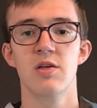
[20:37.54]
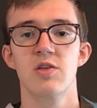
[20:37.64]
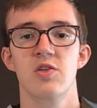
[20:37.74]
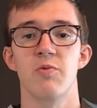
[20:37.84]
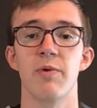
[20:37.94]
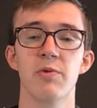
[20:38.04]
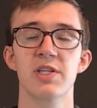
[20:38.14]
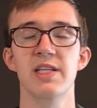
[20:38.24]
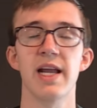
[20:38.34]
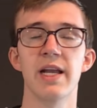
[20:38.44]
So when we're
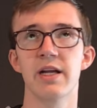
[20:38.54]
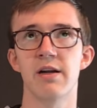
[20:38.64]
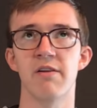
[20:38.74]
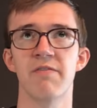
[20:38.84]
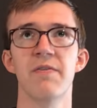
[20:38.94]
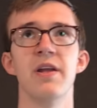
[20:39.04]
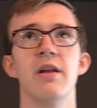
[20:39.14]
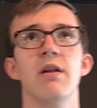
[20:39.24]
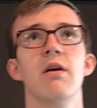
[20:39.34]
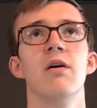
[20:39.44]
standing on our
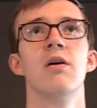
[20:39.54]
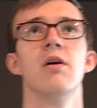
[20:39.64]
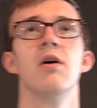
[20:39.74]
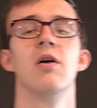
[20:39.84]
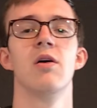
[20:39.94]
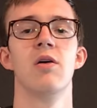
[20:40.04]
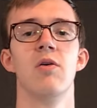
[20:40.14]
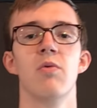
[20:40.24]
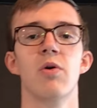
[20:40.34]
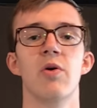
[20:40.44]
feet,
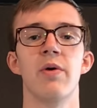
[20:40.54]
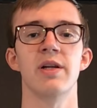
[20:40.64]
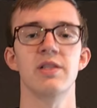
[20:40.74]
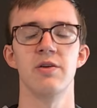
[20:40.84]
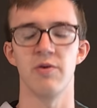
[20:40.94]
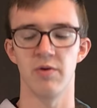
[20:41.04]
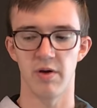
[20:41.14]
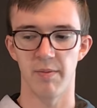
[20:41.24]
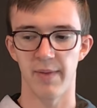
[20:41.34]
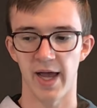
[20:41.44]
we're going to
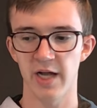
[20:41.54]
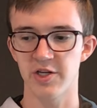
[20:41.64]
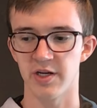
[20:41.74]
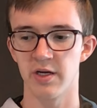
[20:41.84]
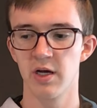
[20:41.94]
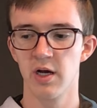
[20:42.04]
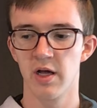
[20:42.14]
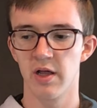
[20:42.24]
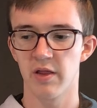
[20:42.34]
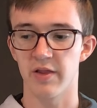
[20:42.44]
imagine
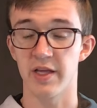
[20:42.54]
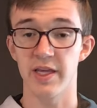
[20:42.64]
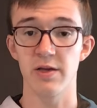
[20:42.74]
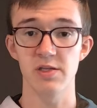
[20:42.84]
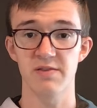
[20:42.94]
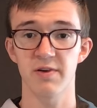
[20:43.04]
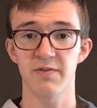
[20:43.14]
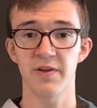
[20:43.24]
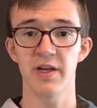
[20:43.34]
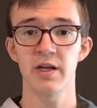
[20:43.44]
the heels of our
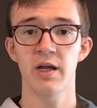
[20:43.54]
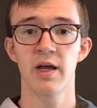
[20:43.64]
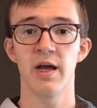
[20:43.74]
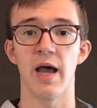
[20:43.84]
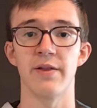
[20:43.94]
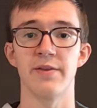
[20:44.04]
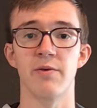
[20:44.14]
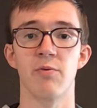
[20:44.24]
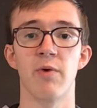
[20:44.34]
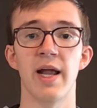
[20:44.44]
feet and the
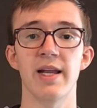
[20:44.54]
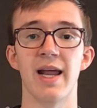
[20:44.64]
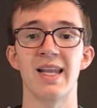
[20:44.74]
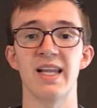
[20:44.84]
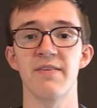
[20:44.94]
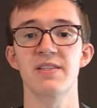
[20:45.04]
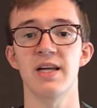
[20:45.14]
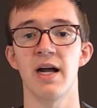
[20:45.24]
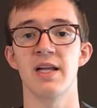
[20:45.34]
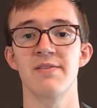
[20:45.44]
right and left
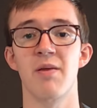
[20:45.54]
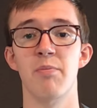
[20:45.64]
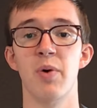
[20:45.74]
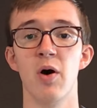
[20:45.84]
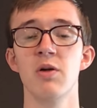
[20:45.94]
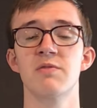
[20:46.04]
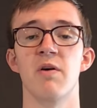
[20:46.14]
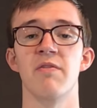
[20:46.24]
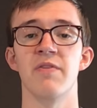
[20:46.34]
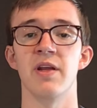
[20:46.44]
sides of the balls of
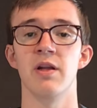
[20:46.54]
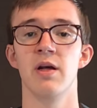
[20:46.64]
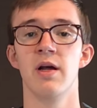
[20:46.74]
our feet